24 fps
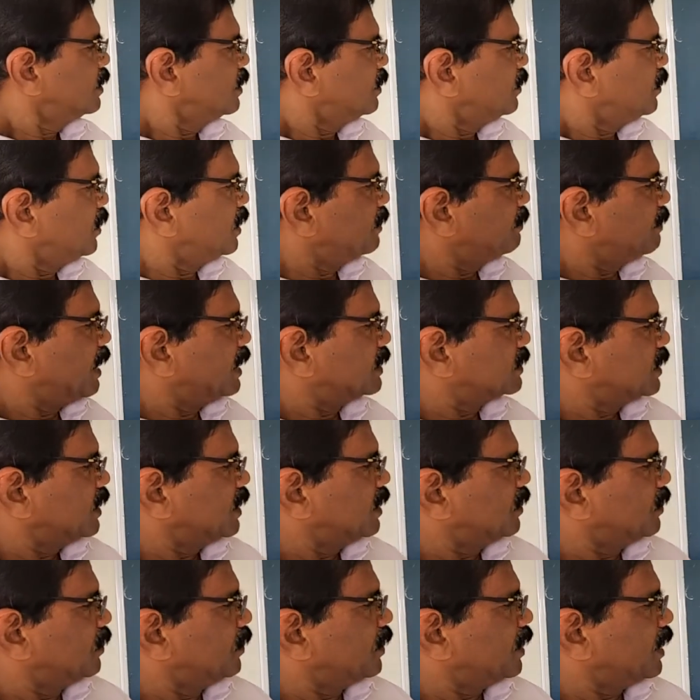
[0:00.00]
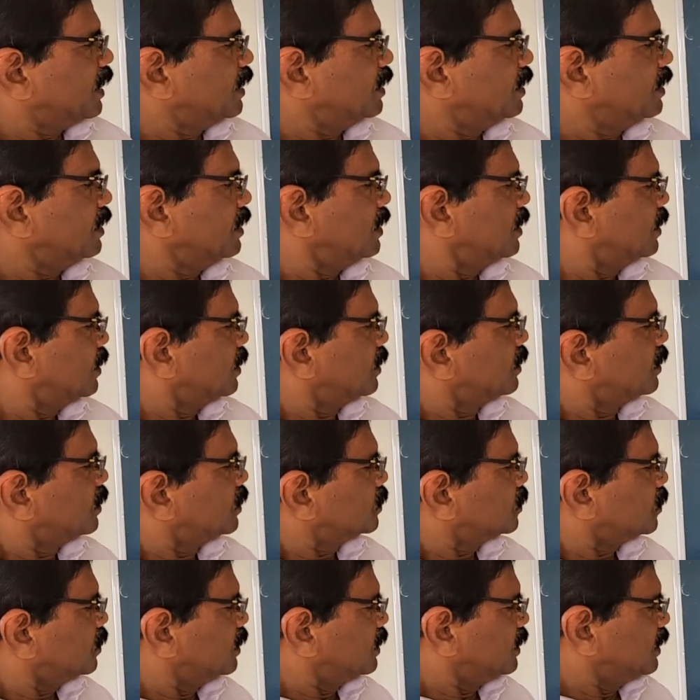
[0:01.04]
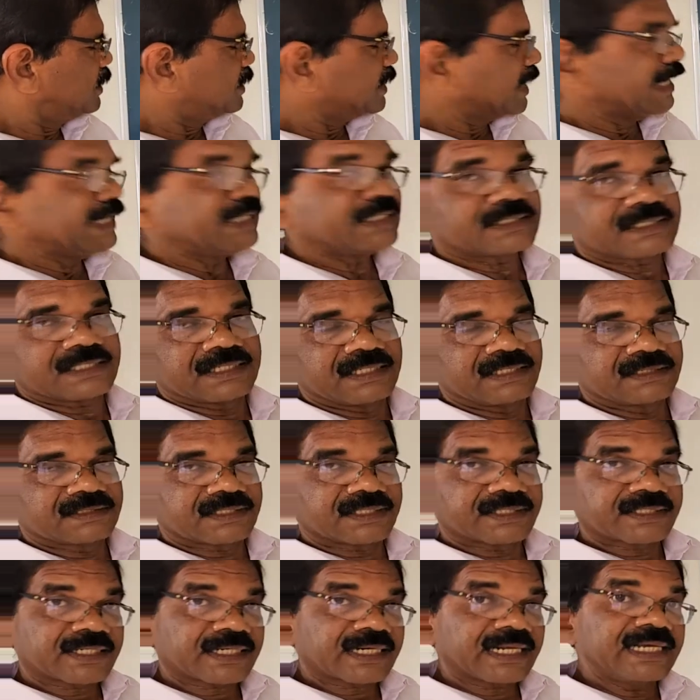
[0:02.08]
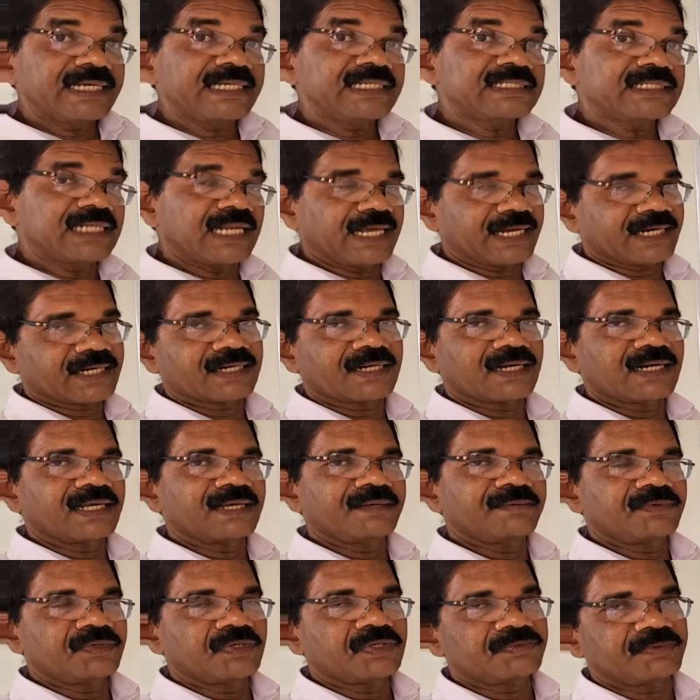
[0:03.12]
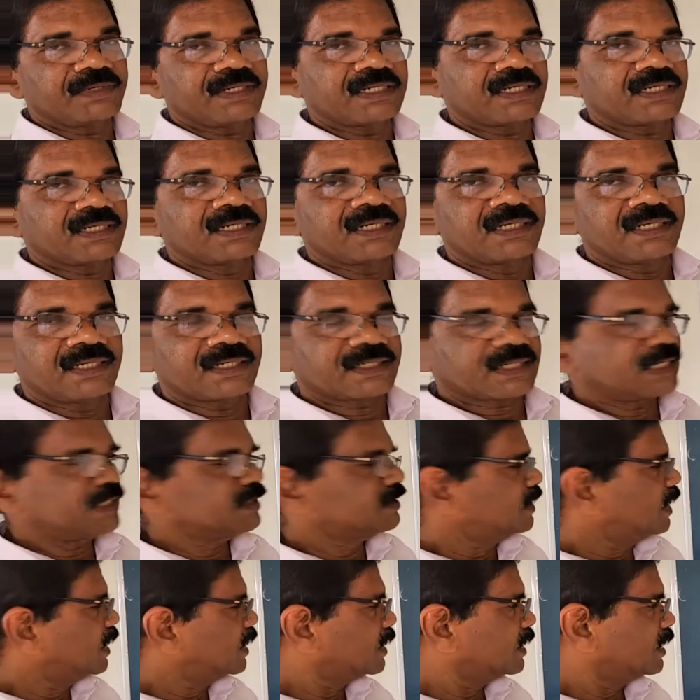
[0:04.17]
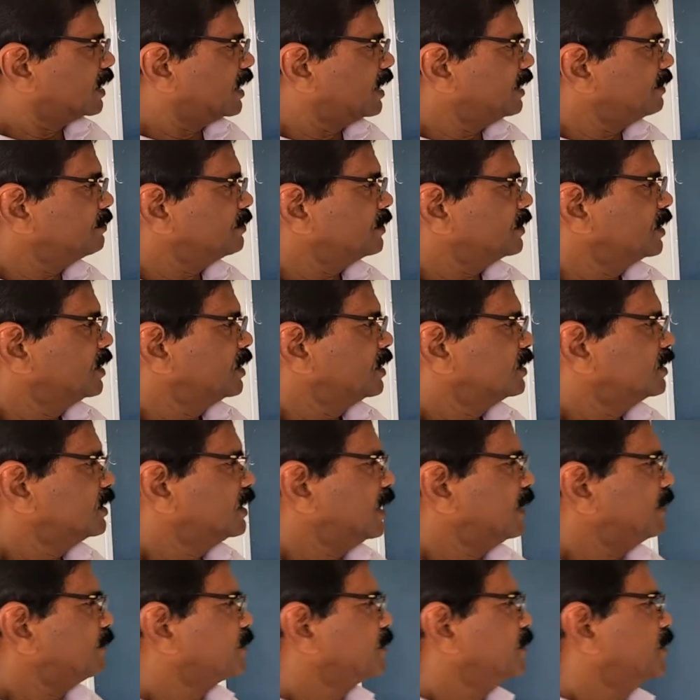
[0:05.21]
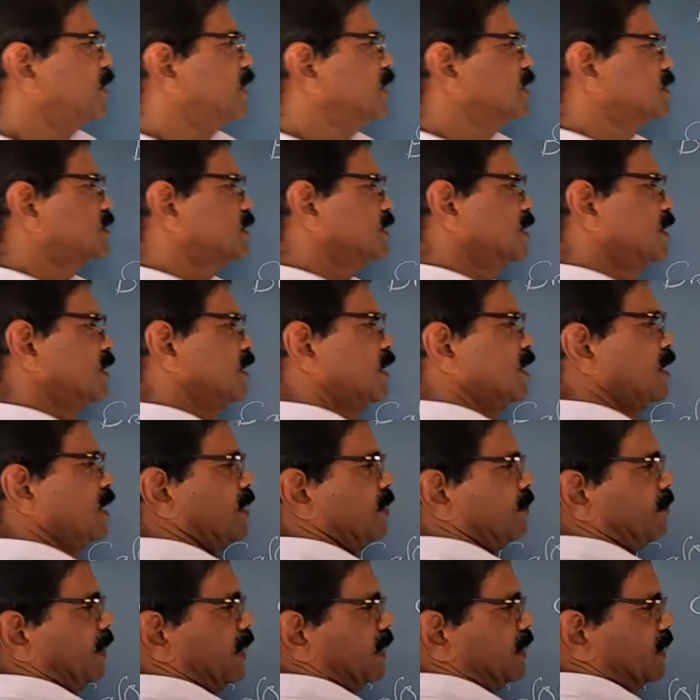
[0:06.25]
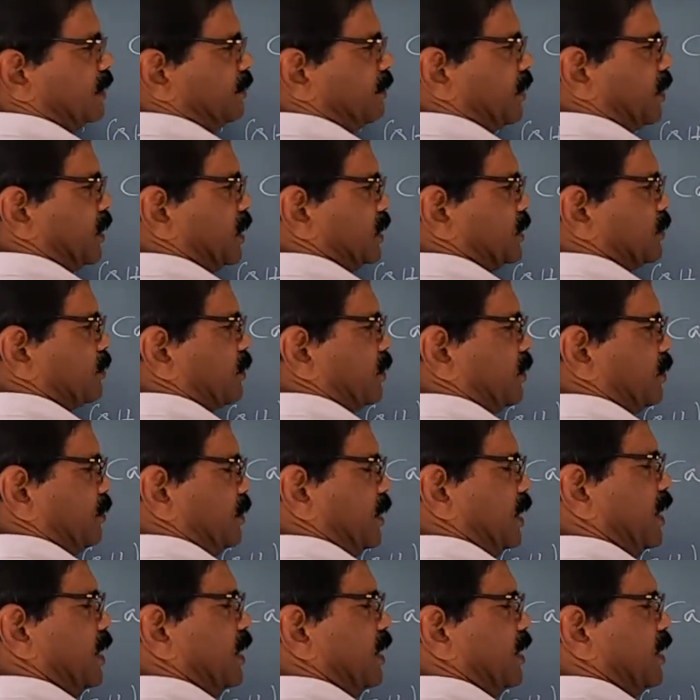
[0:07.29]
One passing chlorine through tricyclide, not wet. In tricyclide, the product bleaching powder is formed.